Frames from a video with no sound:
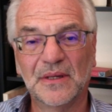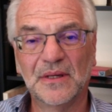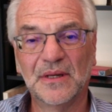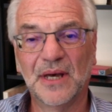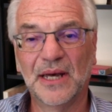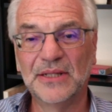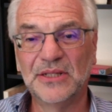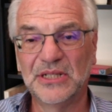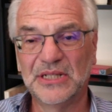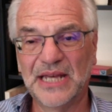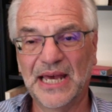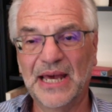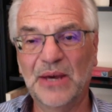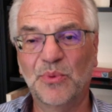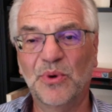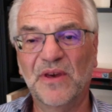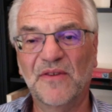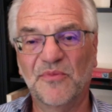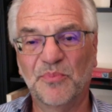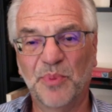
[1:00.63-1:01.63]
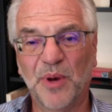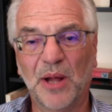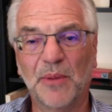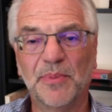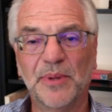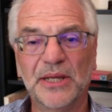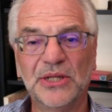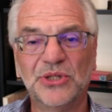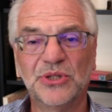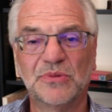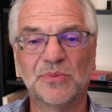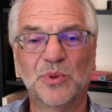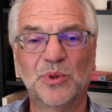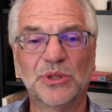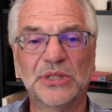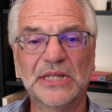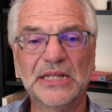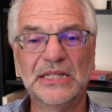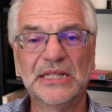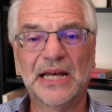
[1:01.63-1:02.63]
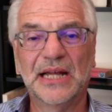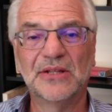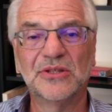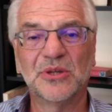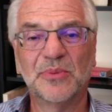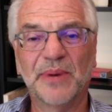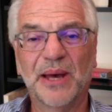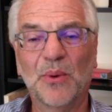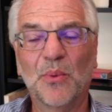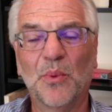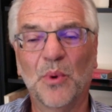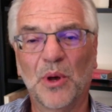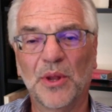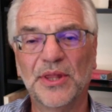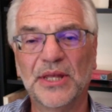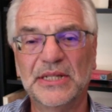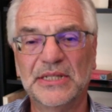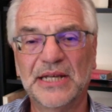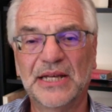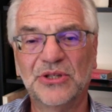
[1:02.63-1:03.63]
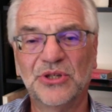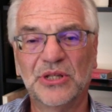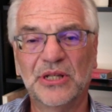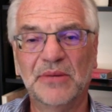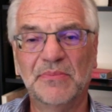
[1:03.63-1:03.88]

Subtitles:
And today we have published more details about what this actually